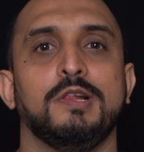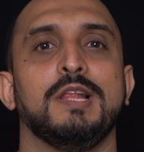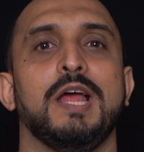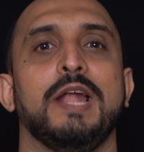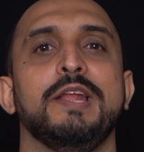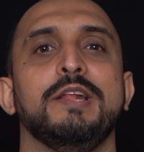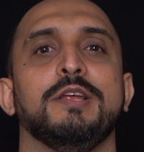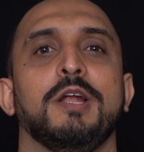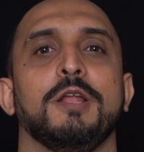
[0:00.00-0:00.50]

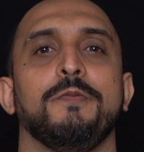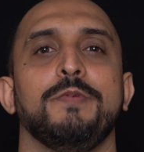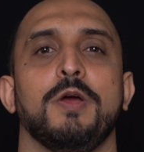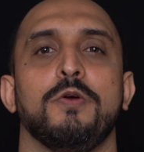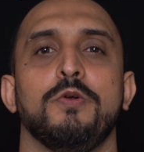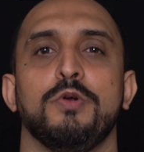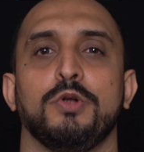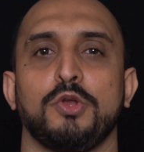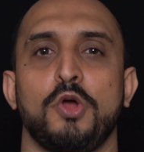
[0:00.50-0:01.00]
lighting setup we are
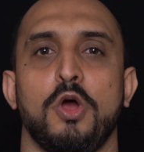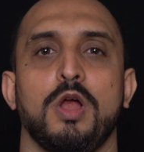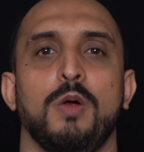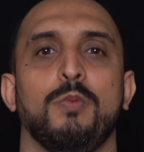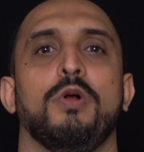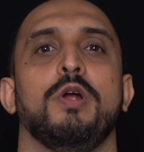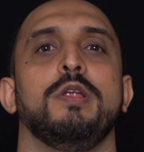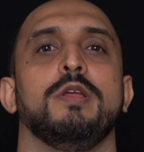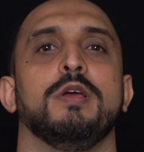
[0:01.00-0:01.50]
going to talk
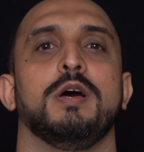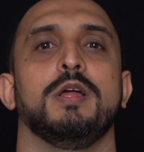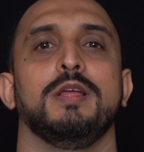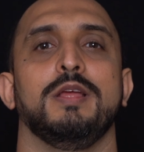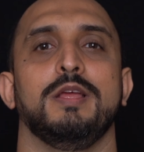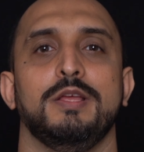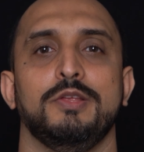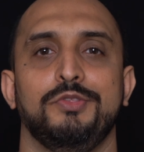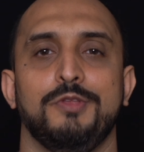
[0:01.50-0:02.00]
about here
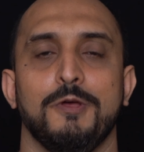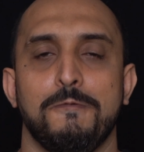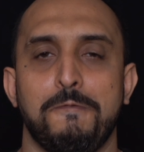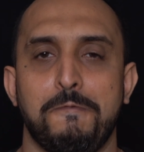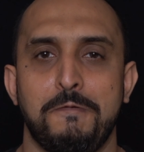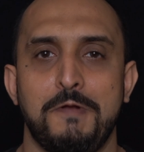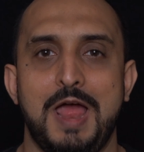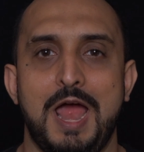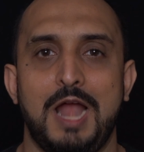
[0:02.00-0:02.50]
is the
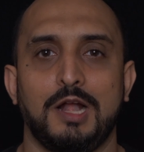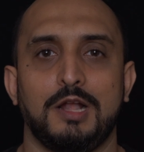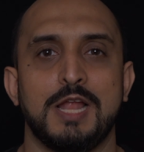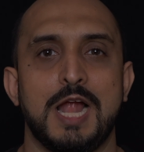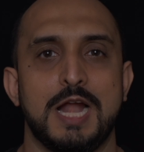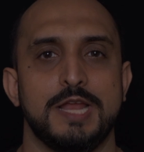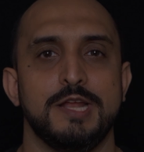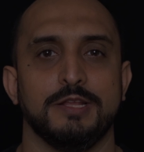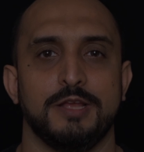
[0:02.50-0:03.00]
flat
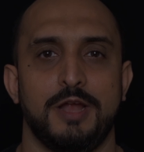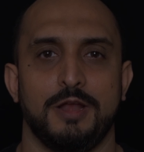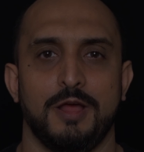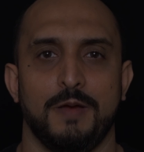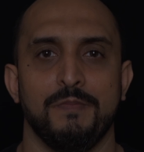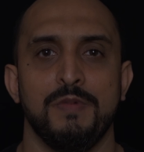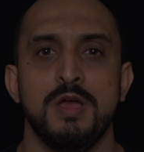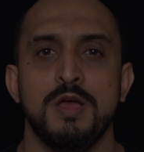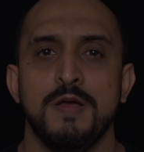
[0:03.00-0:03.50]
lighting
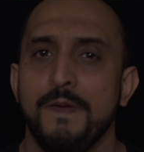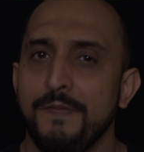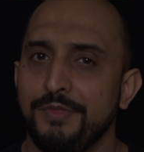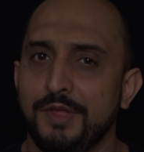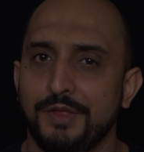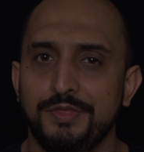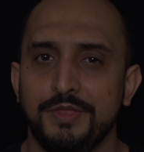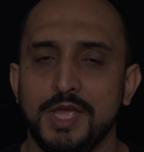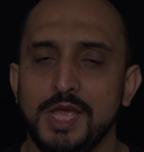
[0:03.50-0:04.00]
setup.
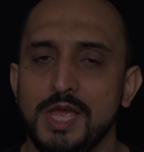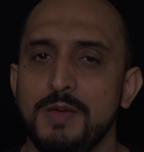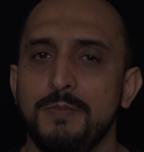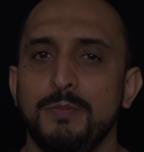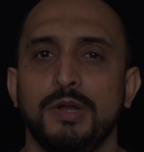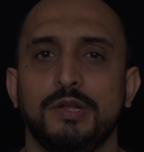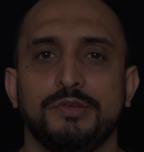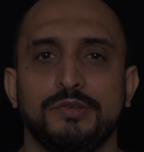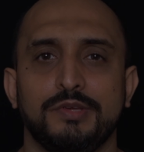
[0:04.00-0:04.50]
The
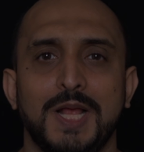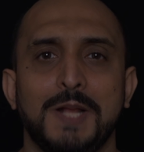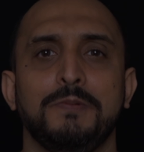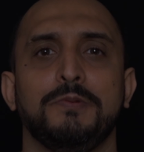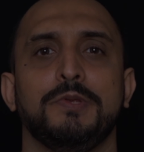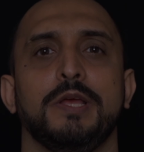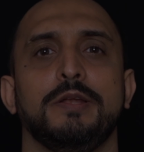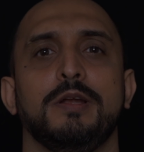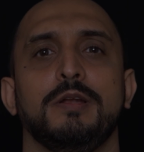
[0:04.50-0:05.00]
name itself
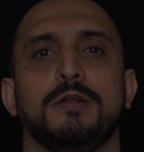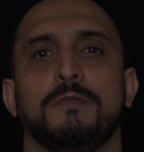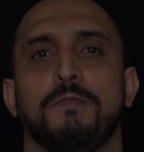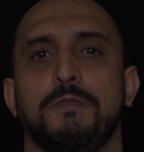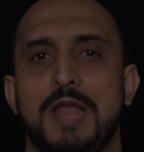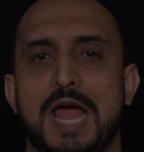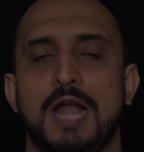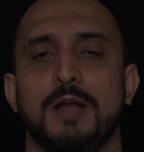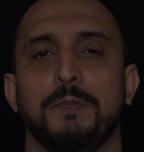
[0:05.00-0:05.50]
stated
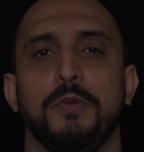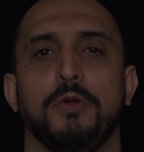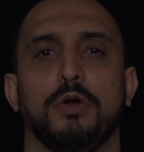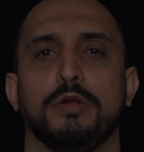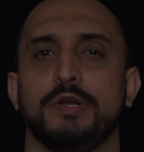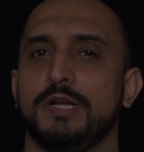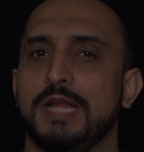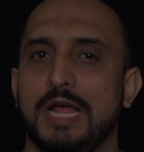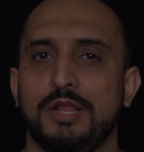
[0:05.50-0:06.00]
flat
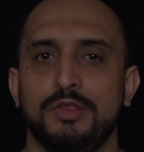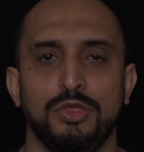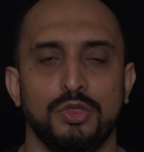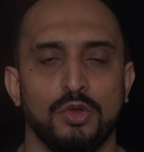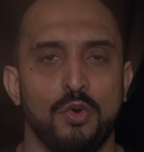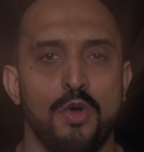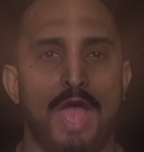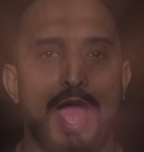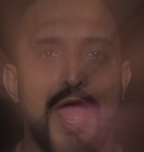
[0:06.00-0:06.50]
because it has
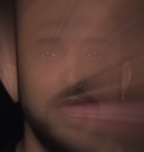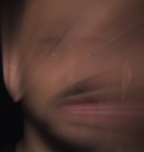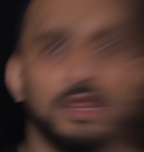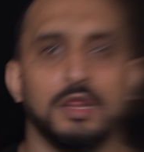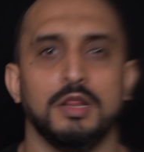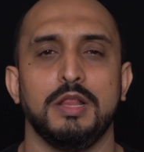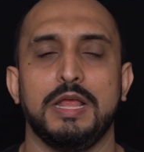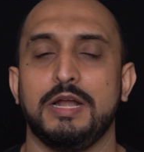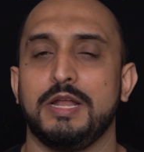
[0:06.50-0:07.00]
no
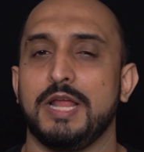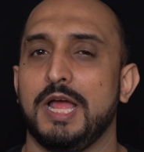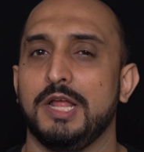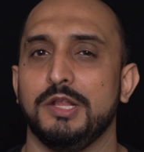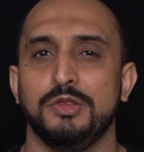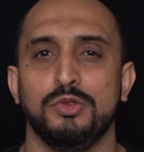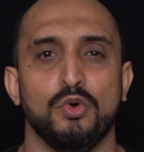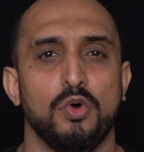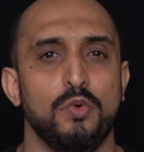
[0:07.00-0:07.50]
angle, it
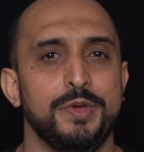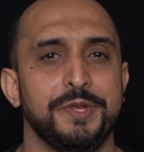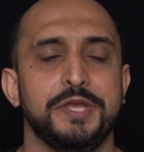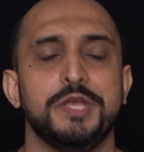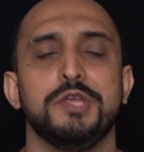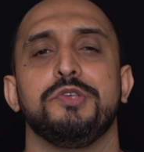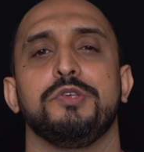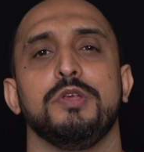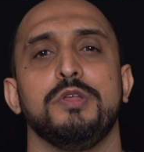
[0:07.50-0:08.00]
has no
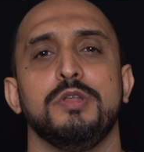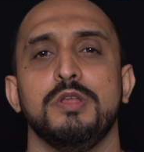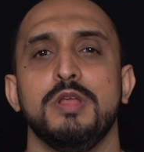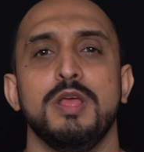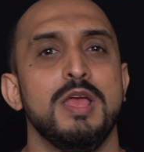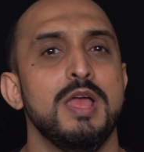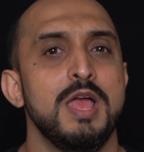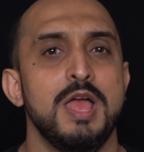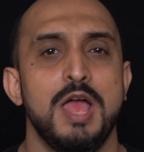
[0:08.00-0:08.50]
variation
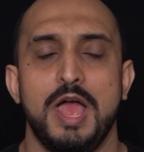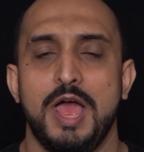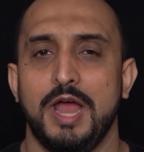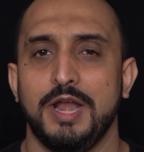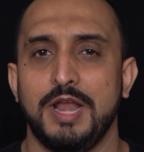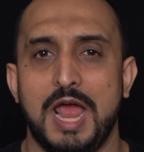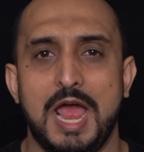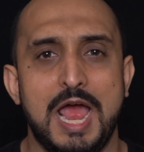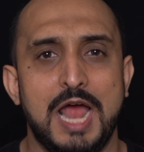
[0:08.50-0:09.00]

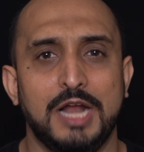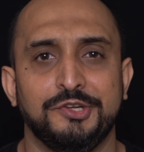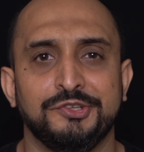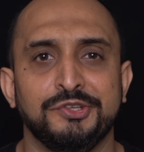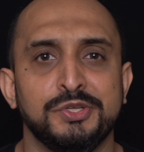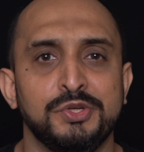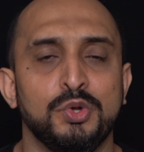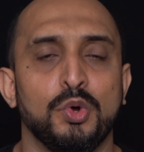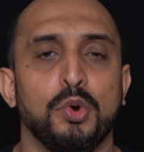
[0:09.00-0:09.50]
and
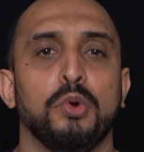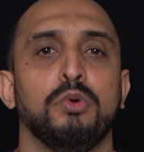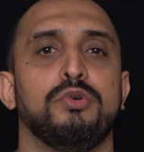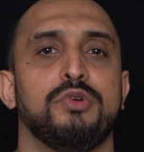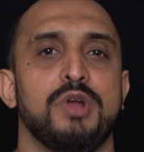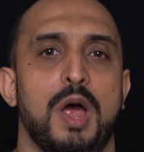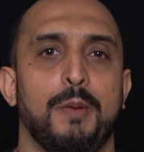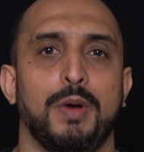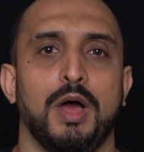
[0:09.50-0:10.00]
adds no
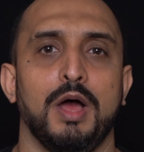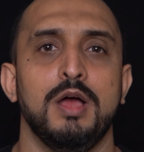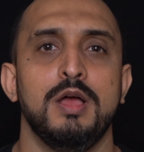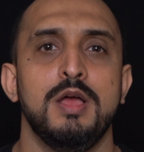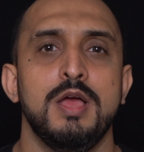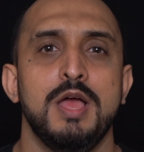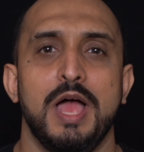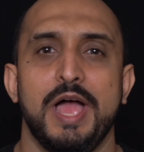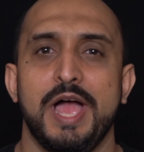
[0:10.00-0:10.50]
drama,
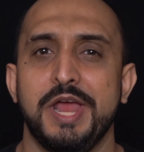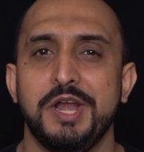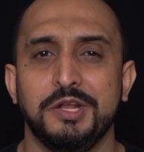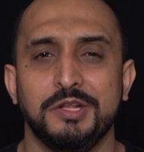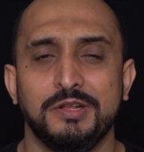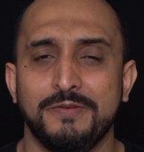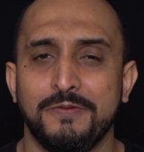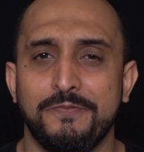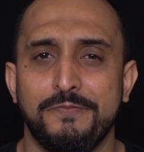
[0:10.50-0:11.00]
and it
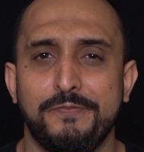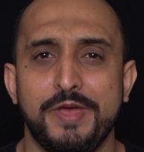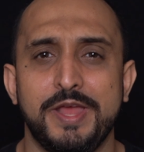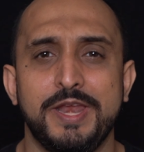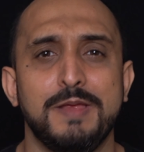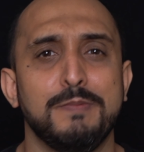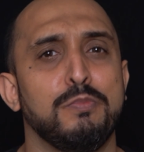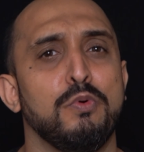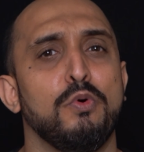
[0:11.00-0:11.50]
is a
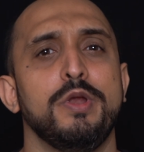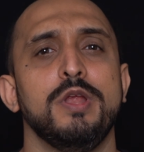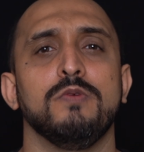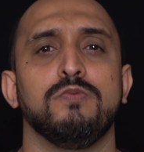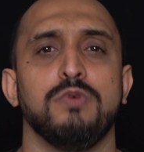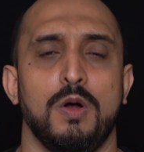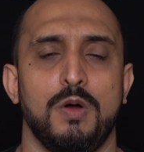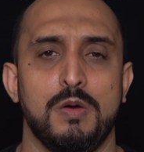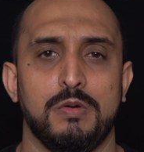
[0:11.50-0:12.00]
very boring
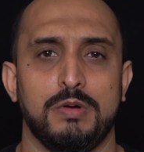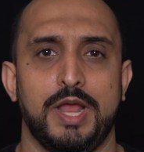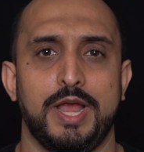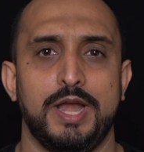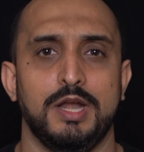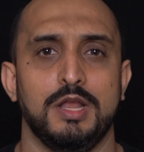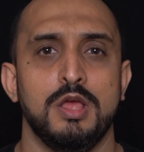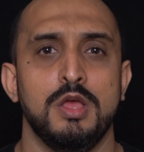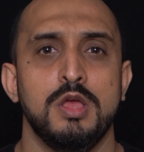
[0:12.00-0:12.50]
form of
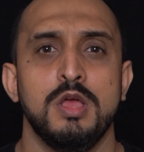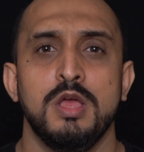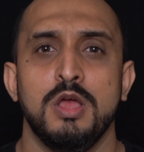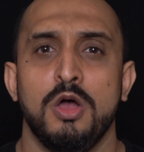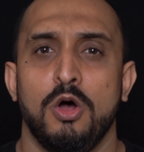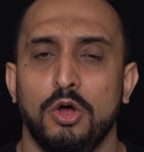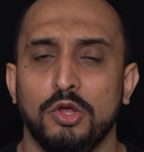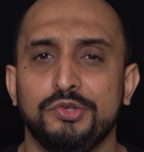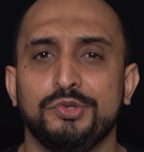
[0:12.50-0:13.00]
light.
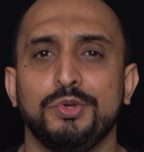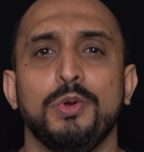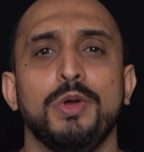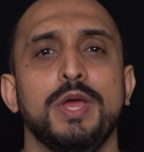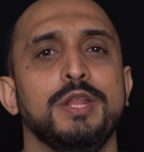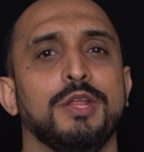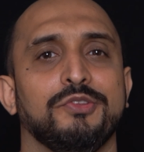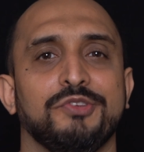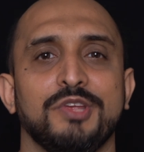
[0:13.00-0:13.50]
Also,
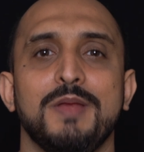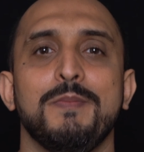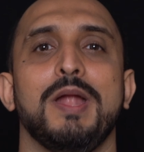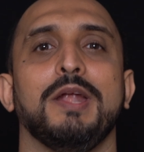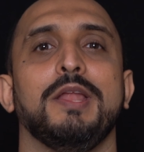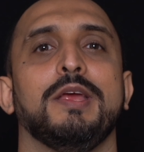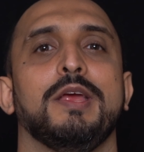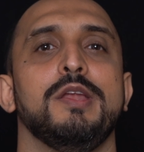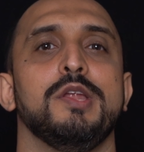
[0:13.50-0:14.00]
in the
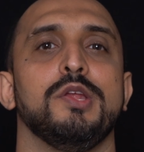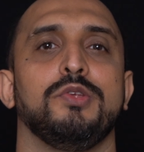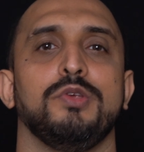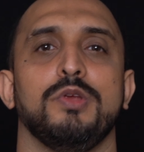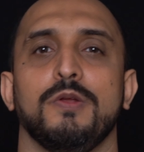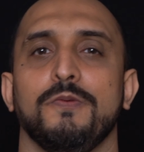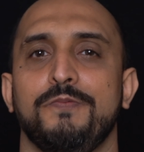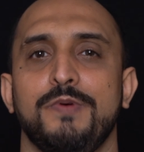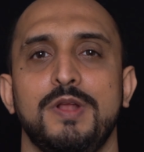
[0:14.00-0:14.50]
cinematic industry
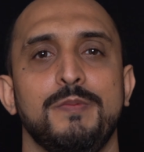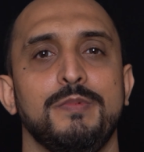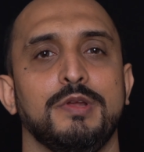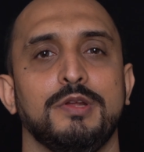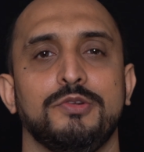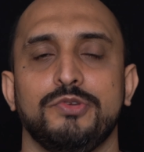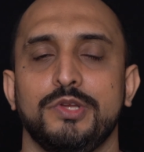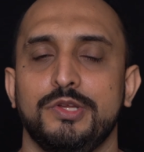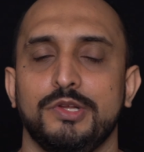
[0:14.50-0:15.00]
and the film
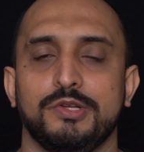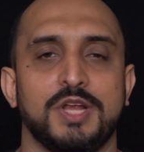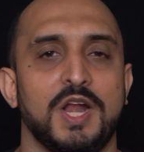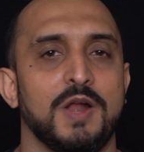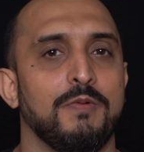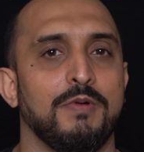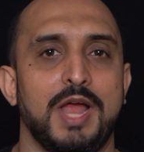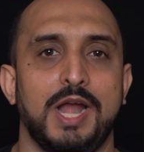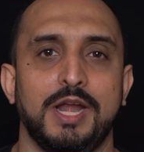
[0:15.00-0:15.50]
industry, this kind
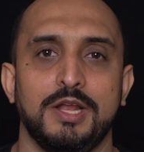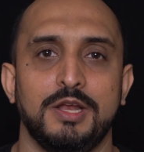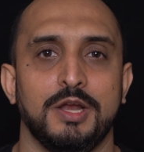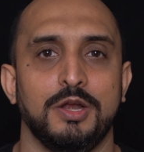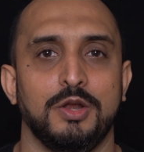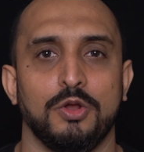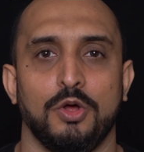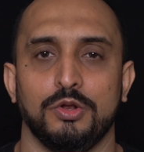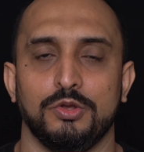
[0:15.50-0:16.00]
of lighting
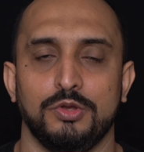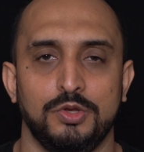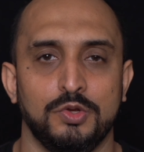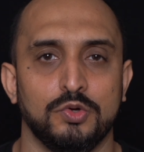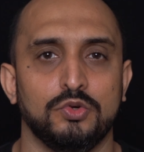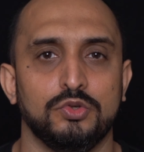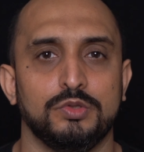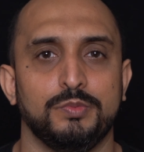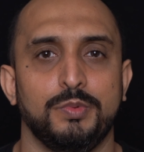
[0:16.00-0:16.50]
is not
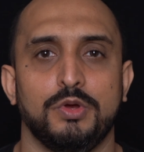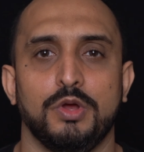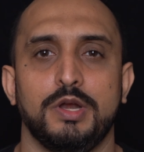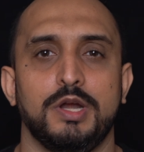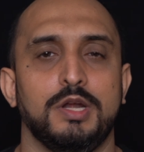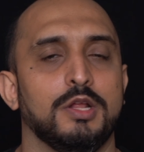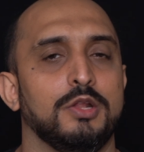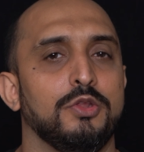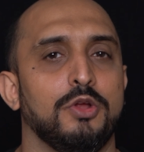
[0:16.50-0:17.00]
used because
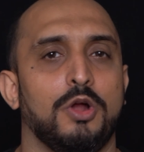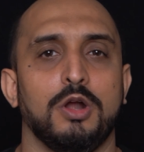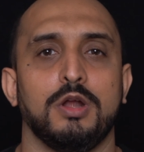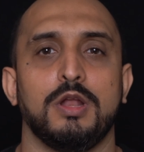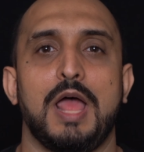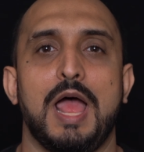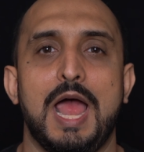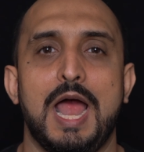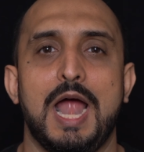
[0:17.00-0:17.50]
it does
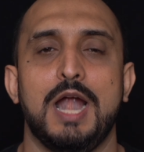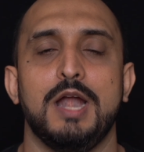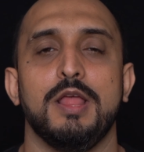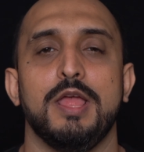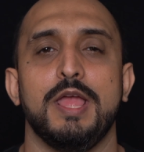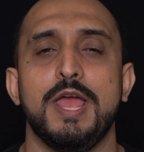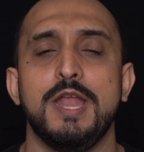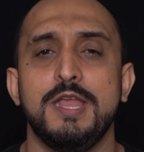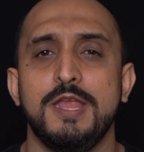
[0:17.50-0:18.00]
not add
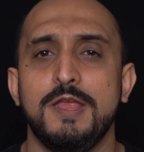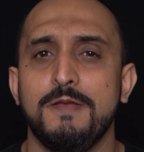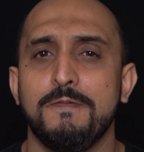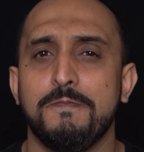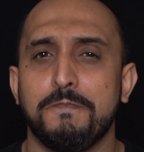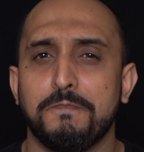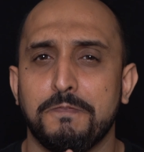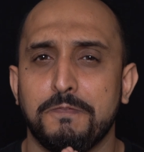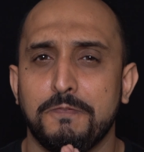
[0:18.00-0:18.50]

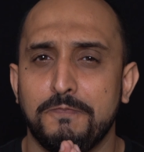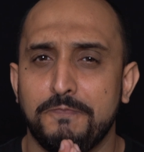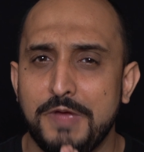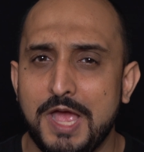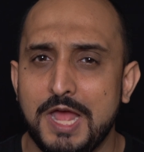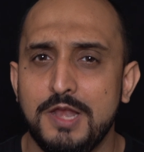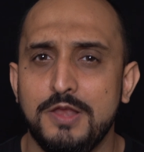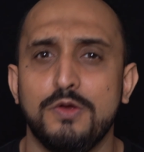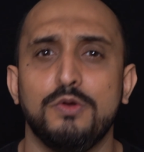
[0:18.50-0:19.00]
any
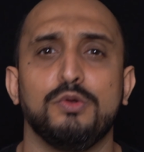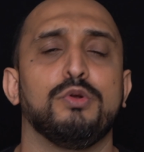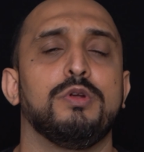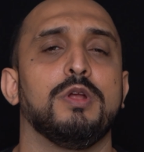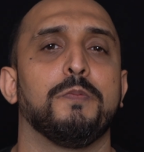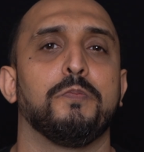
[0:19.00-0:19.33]
value to the